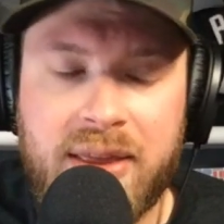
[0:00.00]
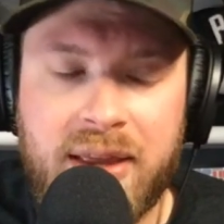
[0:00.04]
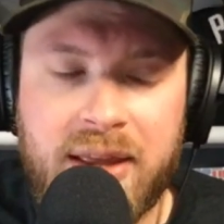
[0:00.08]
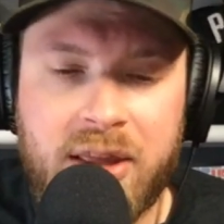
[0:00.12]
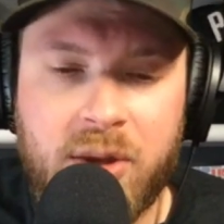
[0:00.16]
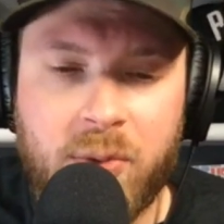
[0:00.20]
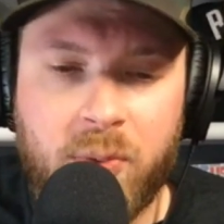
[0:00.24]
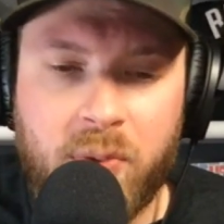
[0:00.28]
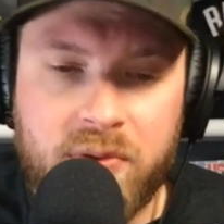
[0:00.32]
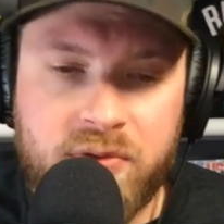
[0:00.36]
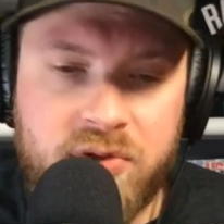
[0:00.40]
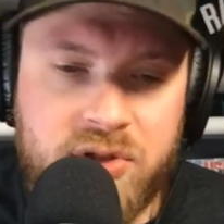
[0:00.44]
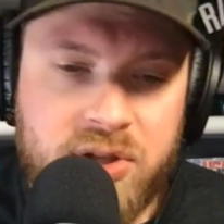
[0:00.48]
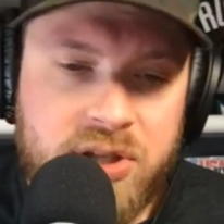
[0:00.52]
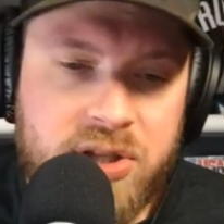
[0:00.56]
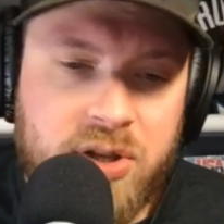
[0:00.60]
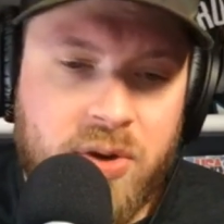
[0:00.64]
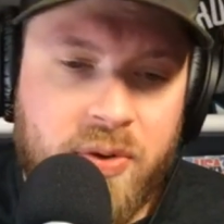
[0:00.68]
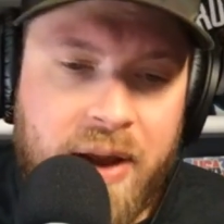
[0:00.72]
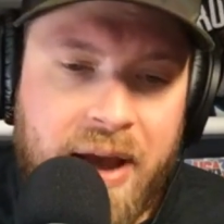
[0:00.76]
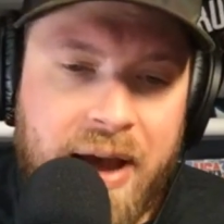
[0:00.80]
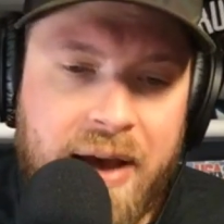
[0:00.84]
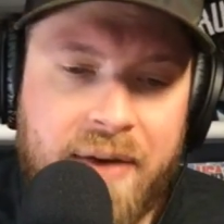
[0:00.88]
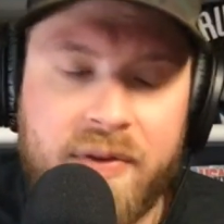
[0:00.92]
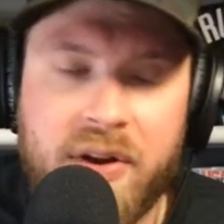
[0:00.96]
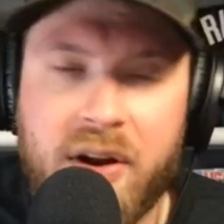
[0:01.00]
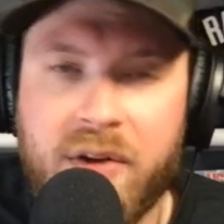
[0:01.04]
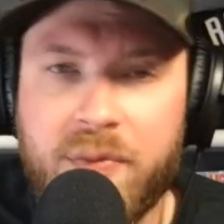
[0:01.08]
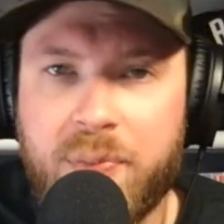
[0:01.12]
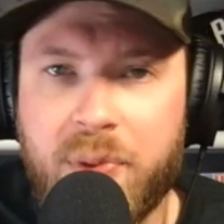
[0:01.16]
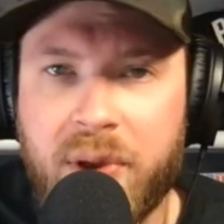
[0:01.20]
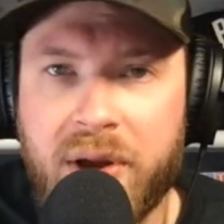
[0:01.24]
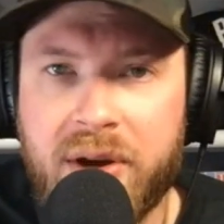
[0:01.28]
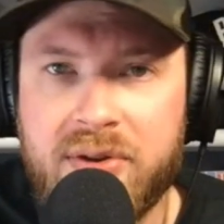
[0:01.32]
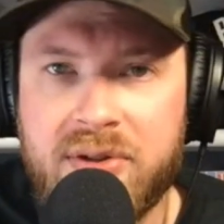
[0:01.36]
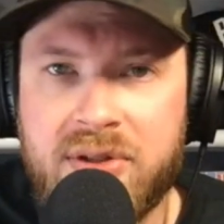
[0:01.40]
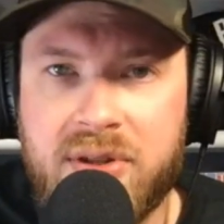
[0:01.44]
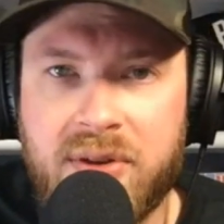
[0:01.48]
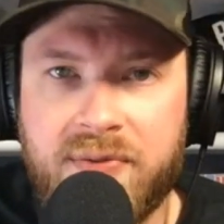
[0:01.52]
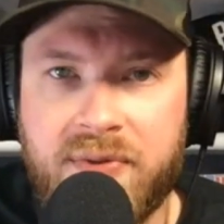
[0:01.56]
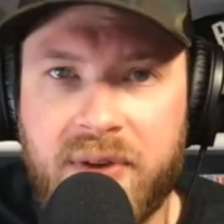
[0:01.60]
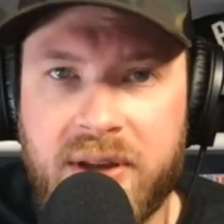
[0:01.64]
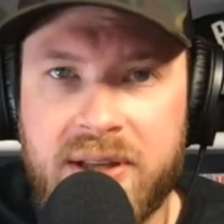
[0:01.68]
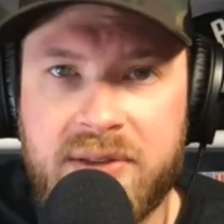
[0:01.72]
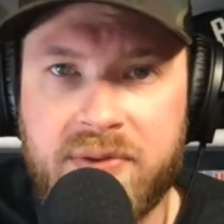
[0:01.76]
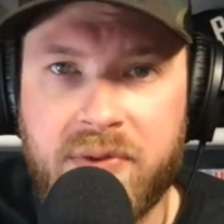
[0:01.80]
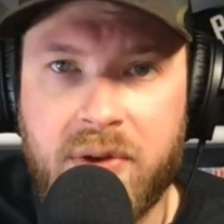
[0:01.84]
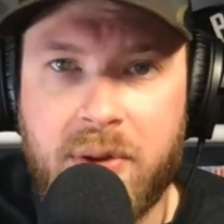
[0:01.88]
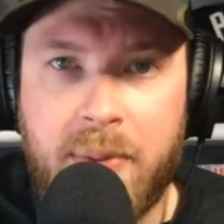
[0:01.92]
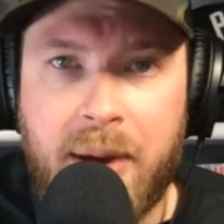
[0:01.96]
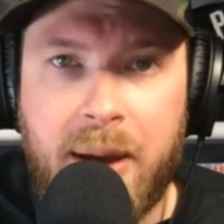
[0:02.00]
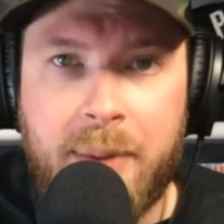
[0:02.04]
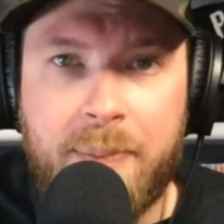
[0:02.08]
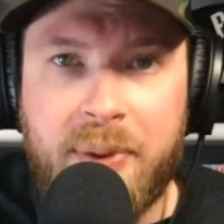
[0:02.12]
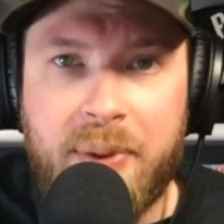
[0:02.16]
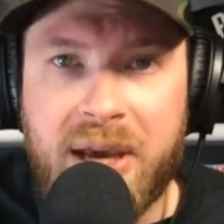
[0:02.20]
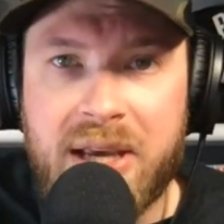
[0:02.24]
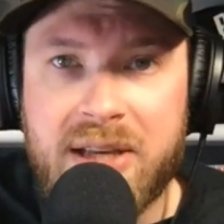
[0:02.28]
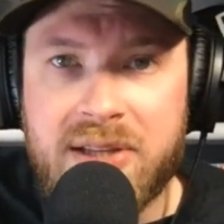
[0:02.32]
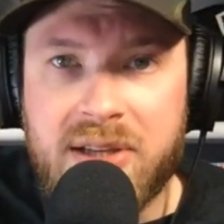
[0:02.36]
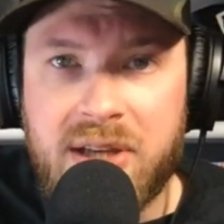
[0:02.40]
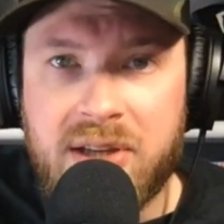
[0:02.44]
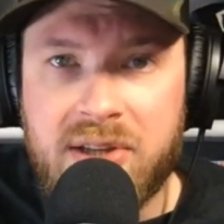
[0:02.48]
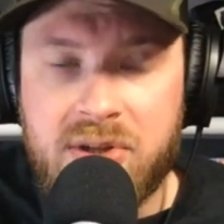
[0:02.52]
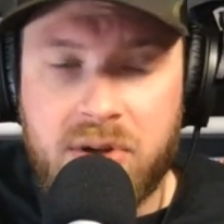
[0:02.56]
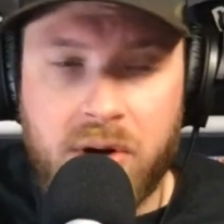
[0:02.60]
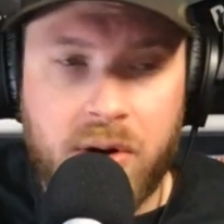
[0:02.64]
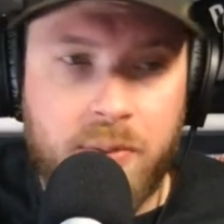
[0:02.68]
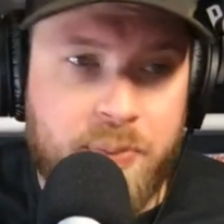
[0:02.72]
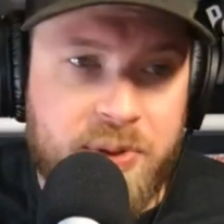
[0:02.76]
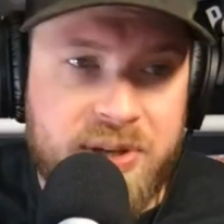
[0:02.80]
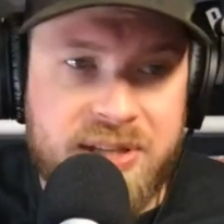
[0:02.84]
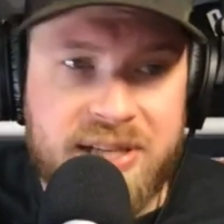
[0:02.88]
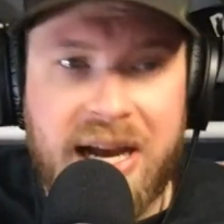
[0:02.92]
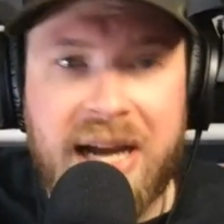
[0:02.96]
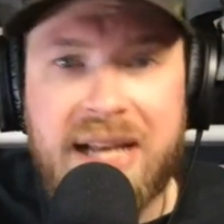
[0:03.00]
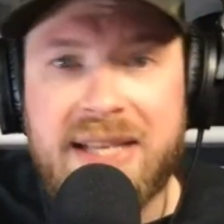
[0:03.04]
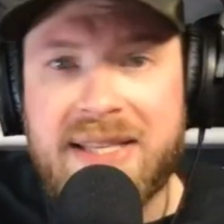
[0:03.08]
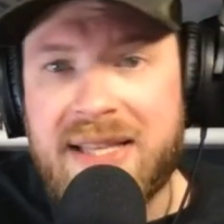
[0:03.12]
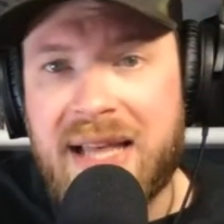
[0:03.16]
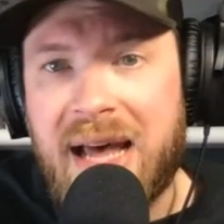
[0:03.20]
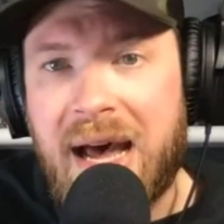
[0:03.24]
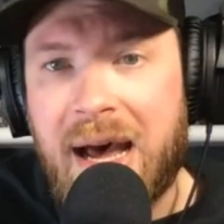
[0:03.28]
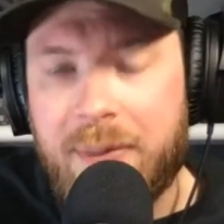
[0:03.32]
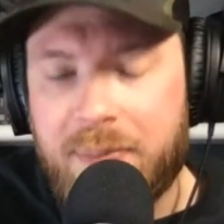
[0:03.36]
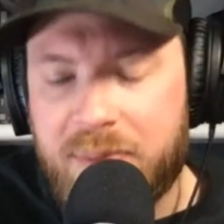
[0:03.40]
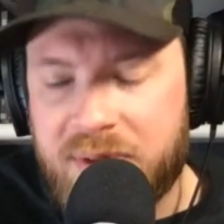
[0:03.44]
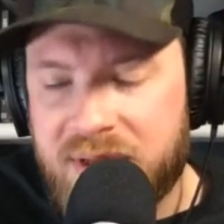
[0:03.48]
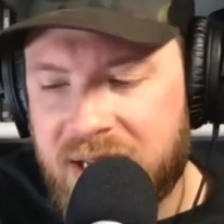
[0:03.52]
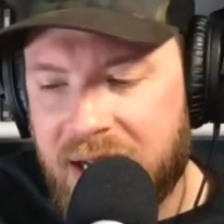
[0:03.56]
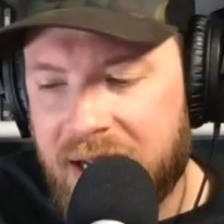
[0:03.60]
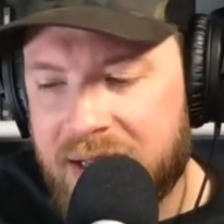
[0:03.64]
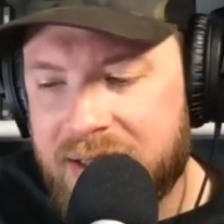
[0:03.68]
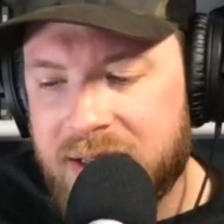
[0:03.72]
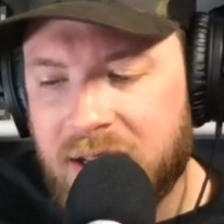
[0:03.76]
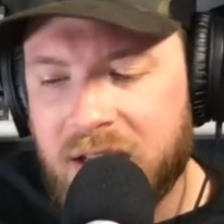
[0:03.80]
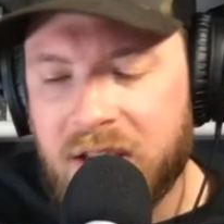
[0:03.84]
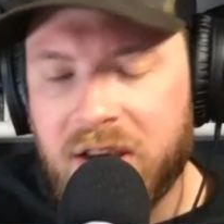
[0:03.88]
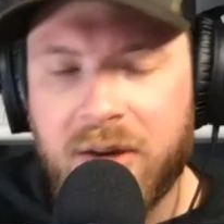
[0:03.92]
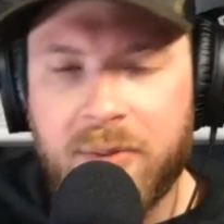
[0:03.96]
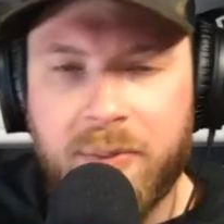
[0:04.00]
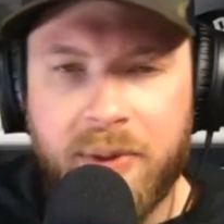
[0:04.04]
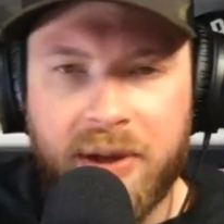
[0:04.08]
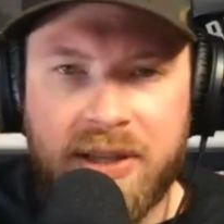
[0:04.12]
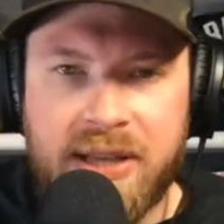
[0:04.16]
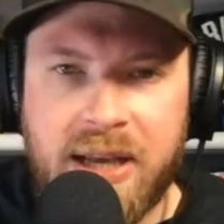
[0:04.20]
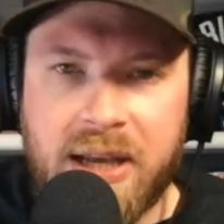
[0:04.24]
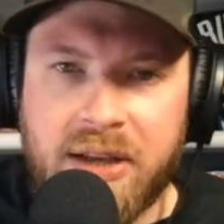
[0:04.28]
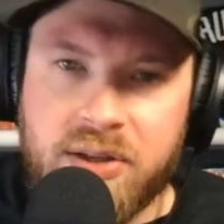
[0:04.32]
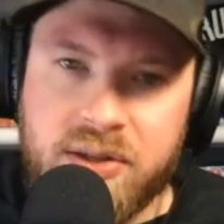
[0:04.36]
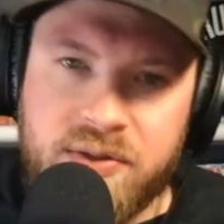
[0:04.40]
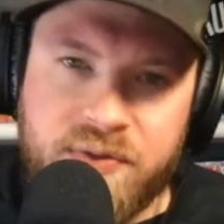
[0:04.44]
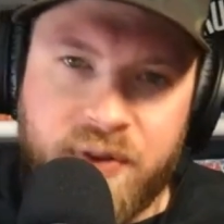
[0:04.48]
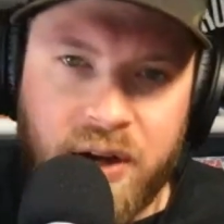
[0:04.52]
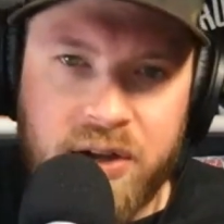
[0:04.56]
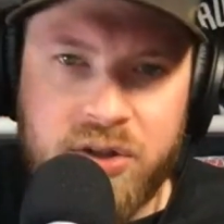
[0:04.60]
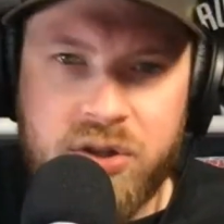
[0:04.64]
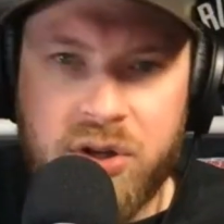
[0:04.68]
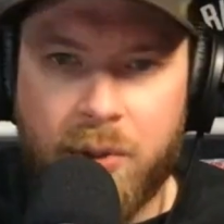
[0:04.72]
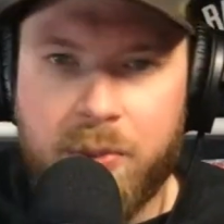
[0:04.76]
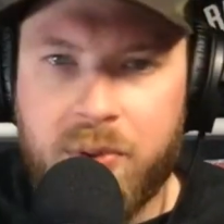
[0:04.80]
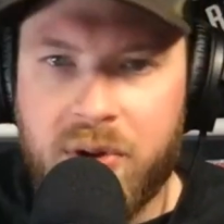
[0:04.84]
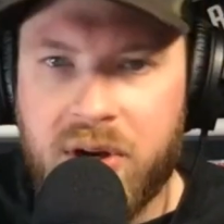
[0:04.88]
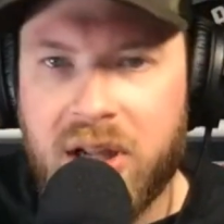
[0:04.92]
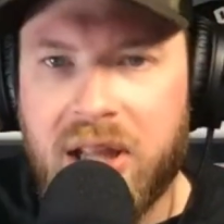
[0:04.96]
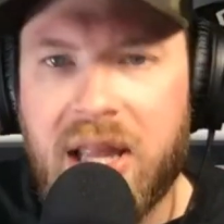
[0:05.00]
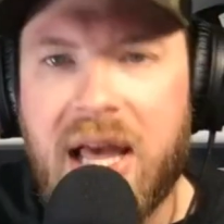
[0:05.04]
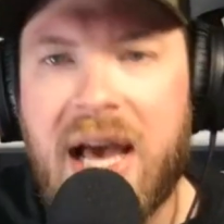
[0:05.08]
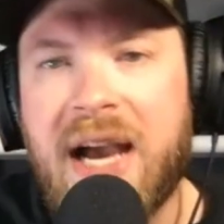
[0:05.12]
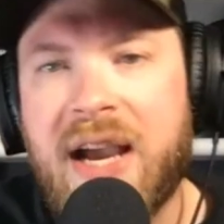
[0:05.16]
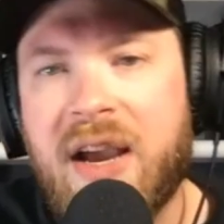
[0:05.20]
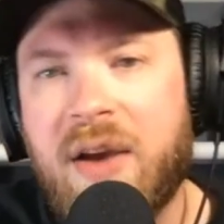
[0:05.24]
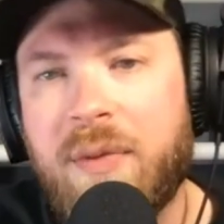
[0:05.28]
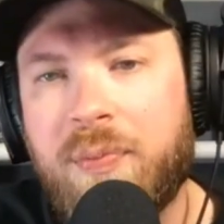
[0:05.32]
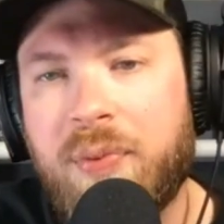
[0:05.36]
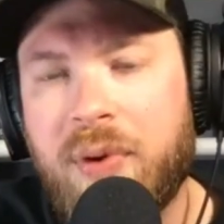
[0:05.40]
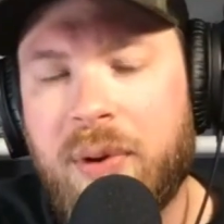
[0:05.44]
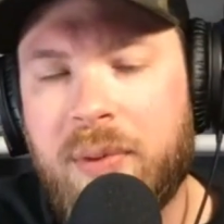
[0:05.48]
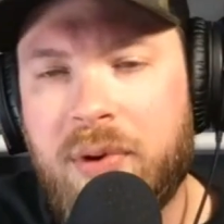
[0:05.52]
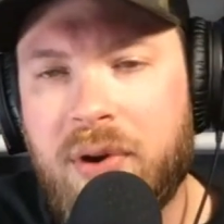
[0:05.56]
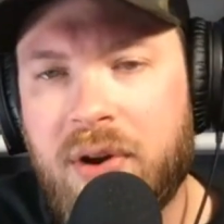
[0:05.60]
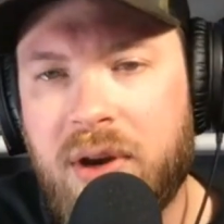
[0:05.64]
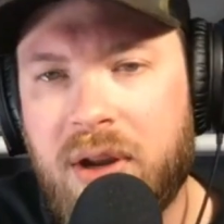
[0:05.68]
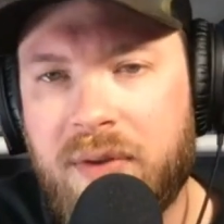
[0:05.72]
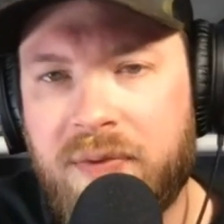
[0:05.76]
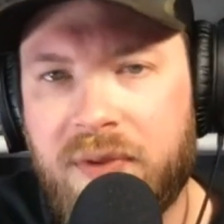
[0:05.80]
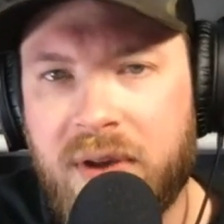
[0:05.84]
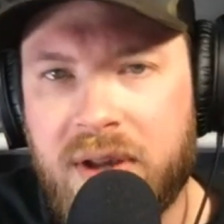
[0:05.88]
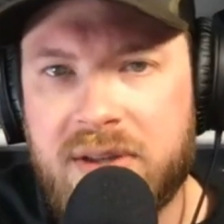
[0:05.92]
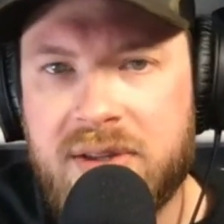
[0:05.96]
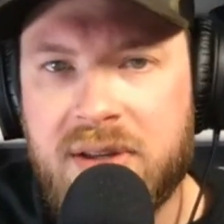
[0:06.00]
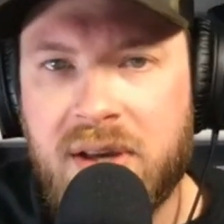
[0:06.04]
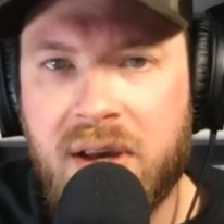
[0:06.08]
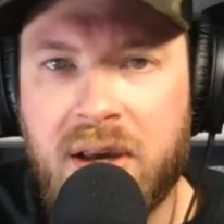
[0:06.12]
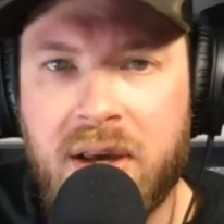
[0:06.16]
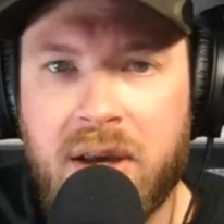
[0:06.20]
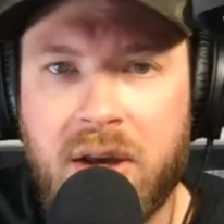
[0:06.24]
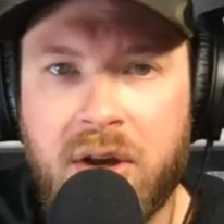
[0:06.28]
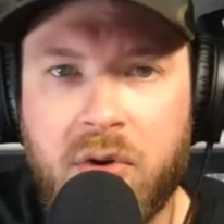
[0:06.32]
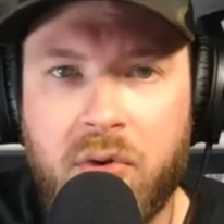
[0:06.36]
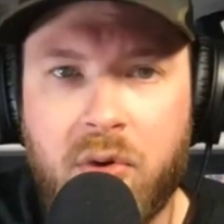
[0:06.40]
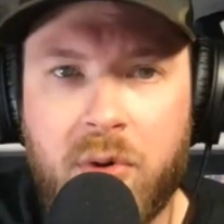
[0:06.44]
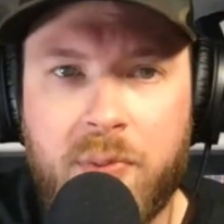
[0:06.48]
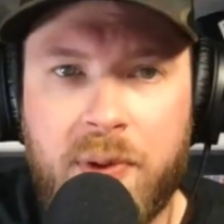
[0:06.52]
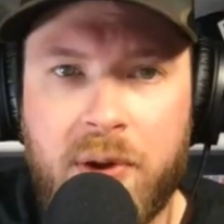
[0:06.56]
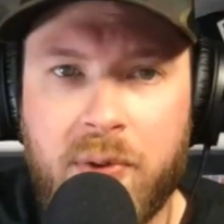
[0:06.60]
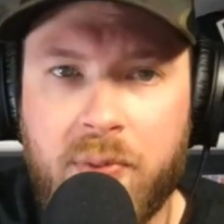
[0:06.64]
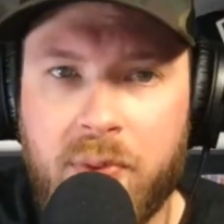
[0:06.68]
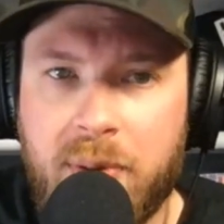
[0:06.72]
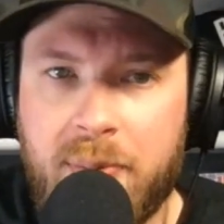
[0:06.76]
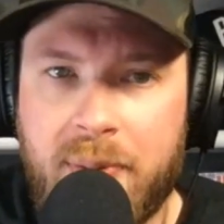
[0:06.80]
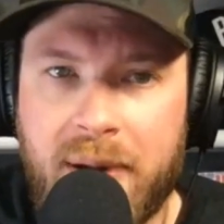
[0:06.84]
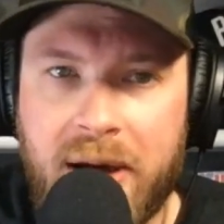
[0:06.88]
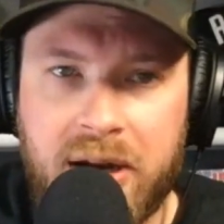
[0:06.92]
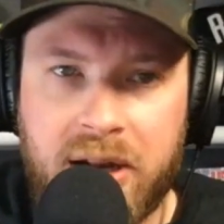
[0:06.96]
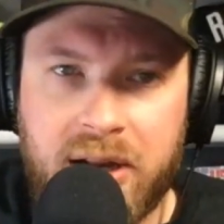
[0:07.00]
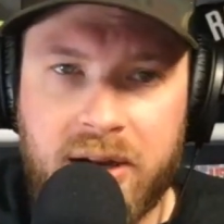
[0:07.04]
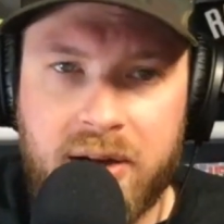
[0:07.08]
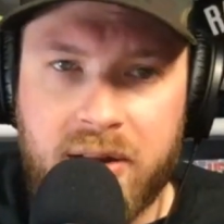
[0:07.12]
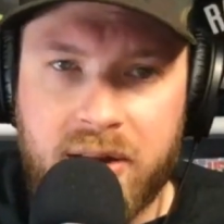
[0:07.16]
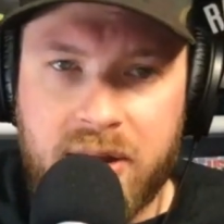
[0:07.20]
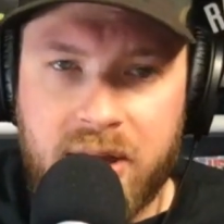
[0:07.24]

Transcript: And the Wolves just don't have enough players defensively. My biggest concern besides that, besides McDaniels foul trouble and a lack of perimeter defense, would be rebounding.